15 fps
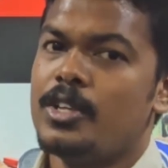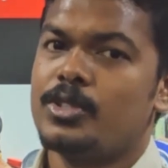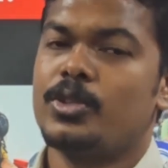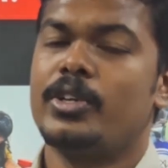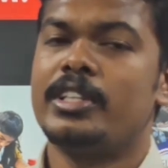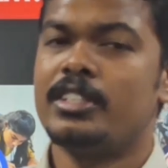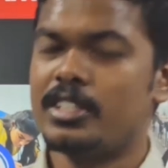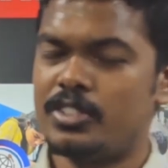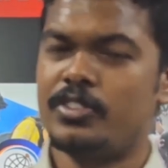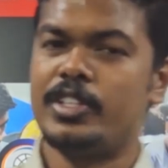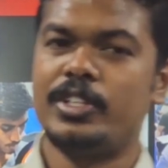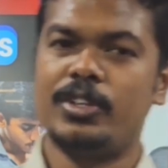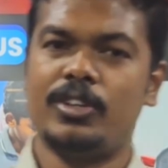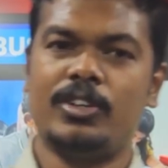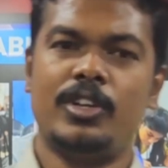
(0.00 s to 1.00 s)
So in this
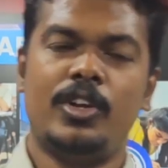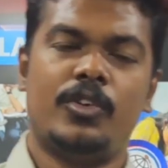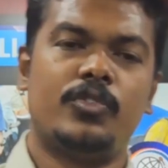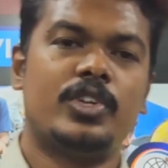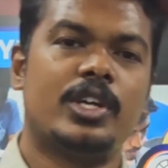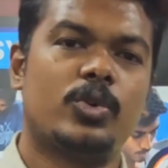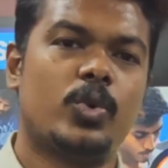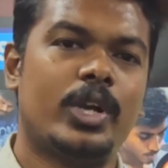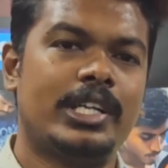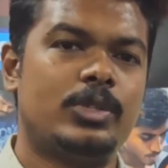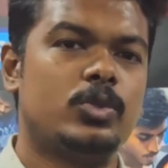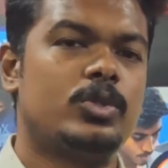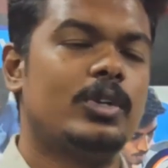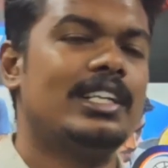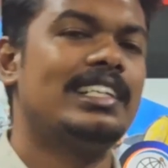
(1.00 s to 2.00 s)
video we are going
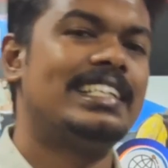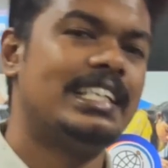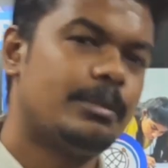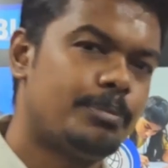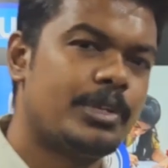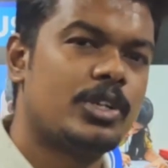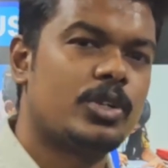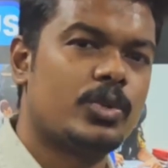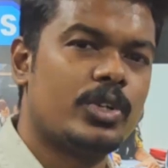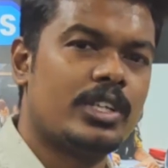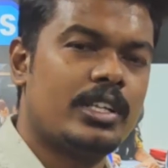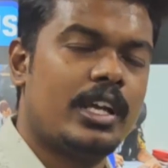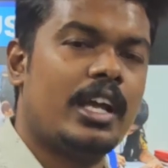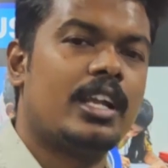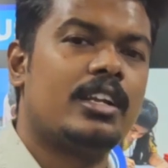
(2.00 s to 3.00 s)
to delve deep into
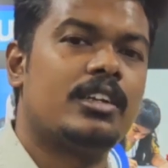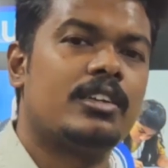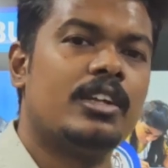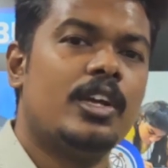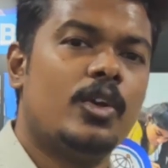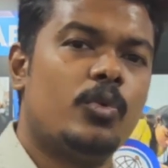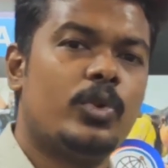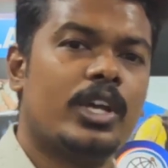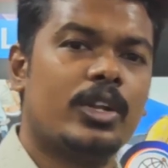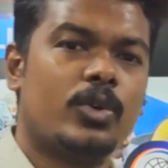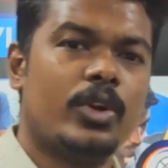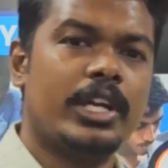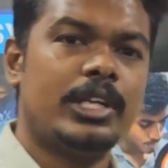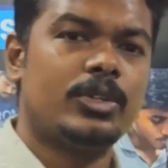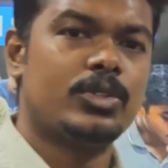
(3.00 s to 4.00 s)
it, and we are
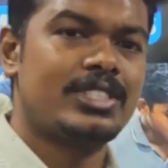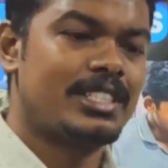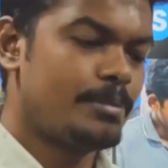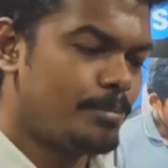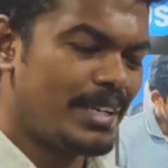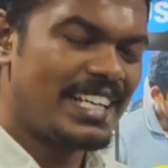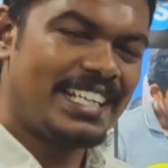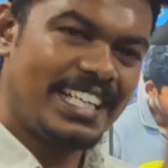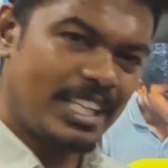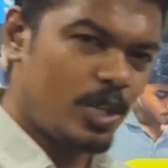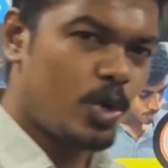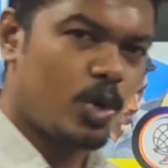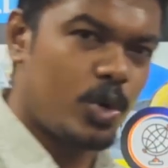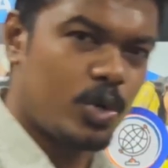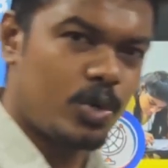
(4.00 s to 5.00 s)
going to simply
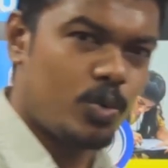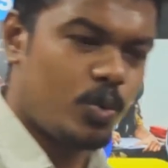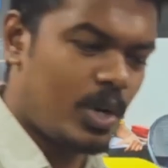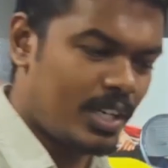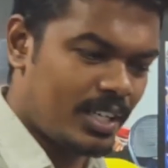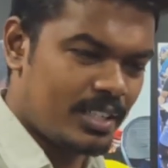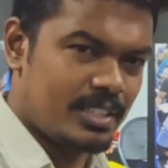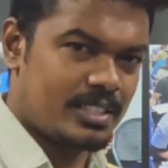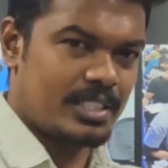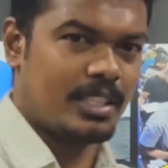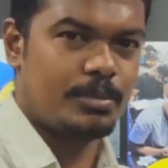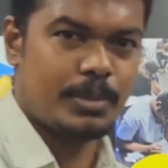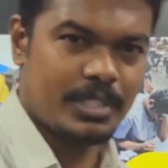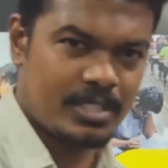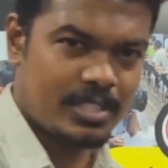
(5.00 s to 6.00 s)
decode what are the
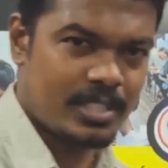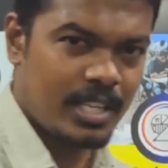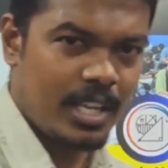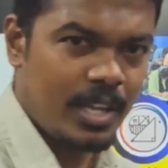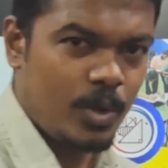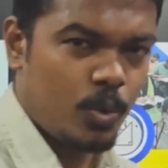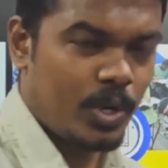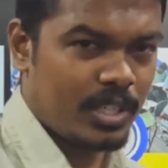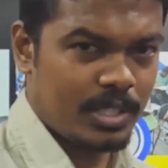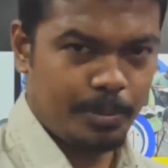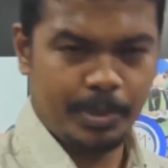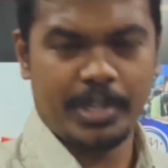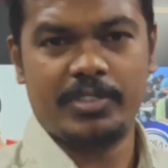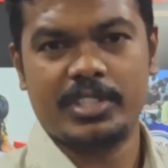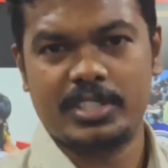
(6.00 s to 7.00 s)
syllabus, what is the
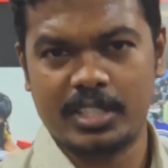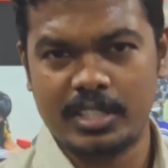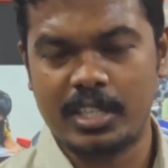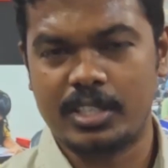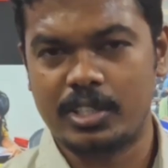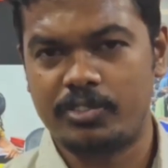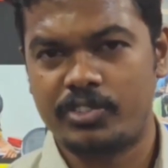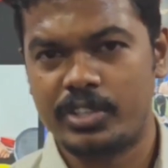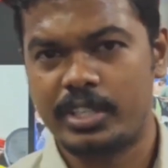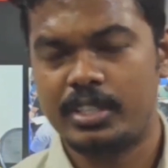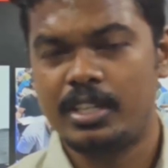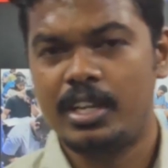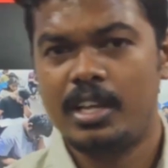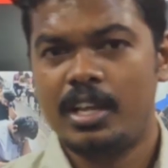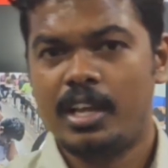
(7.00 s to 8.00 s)
previous year cutoff trend,